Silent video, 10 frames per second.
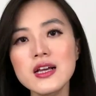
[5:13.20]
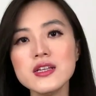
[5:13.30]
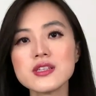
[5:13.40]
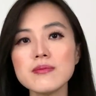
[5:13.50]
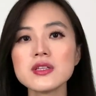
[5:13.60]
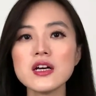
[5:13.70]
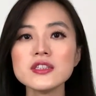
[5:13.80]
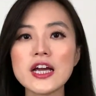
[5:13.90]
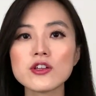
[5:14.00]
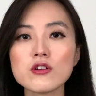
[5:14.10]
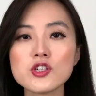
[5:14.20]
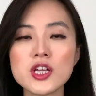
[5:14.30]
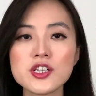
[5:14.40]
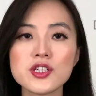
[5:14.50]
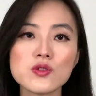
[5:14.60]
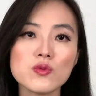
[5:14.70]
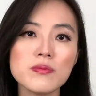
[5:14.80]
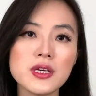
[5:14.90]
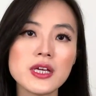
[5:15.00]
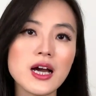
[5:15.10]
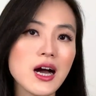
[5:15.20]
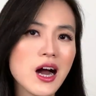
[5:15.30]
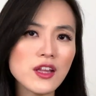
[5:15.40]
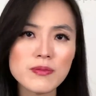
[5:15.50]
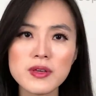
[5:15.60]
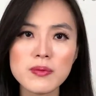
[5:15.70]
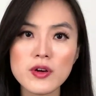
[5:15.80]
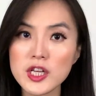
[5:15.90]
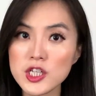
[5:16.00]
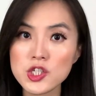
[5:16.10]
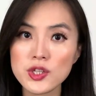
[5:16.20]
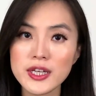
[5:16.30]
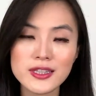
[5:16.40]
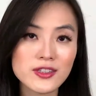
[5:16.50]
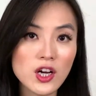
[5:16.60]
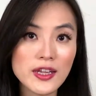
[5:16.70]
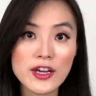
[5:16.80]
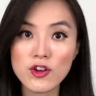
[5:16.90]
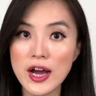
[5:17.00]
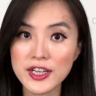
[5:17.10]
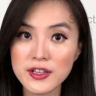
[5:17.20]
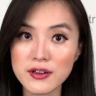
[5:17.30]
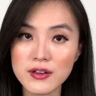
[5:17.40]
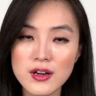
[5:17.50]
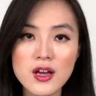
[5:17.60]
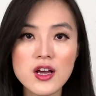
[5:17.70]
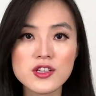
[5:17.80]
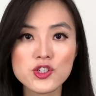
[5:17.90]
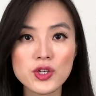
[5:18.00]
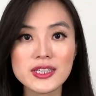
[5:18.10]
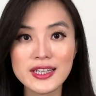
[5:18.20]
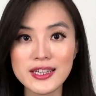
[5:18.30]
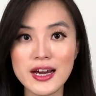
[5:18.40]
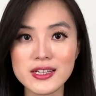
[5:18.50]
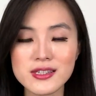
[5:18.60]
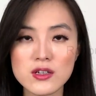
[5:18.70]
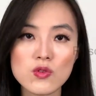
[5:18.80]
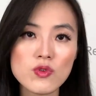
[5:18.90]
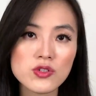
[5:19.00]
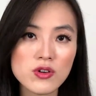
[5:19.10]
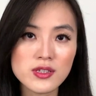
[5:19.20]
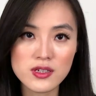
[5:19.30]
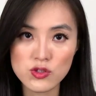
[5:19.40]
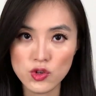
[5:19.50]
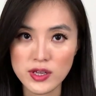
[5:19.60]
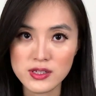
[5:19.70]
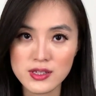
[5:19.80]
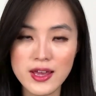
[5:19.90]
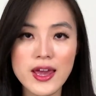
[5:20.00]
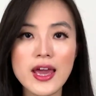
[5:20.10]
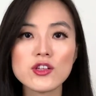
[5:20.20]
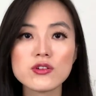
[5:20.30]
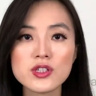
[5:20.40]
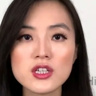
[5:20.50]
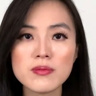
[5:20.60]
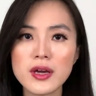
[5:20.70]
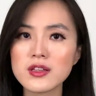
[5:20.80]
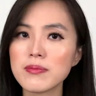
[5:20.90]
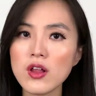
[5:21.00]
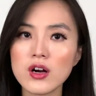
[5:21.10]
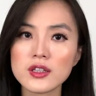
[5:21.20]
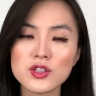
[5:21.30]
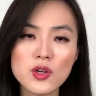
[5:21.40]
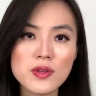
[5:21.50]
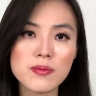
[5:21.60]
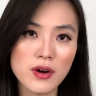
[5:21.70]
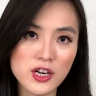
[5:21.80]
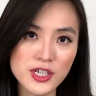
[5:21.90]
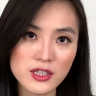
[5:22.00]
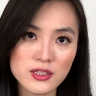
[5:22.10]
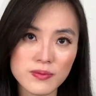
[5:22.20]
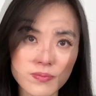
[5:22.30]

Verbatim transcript: Some non-technical challenges would be other people initially did not like your idea, strict deadlines, resource constraints, and your team hit a block during the project.